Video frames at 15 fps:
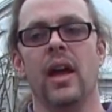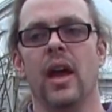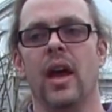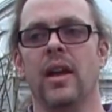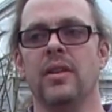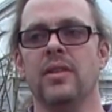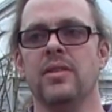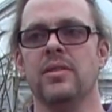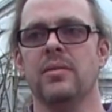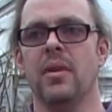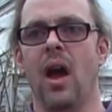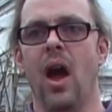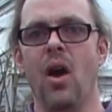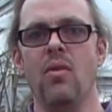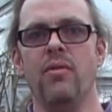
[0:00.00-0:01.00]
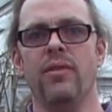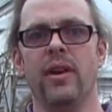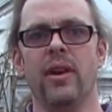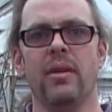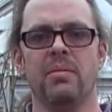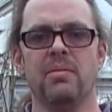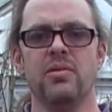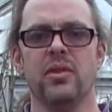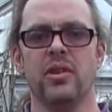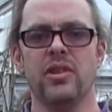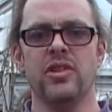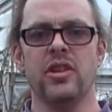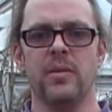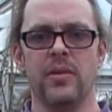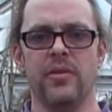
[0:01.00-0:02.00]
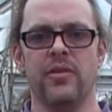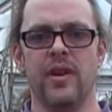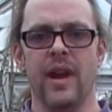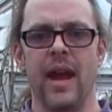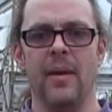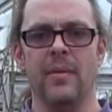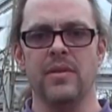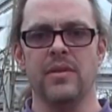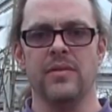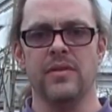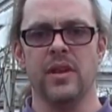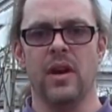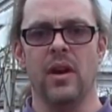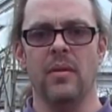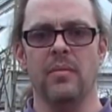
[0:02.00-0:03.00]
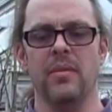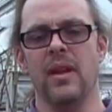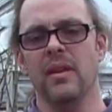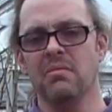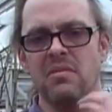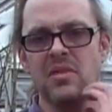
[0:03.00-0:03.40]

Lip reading: and over sort of 2 or 3 hours of time,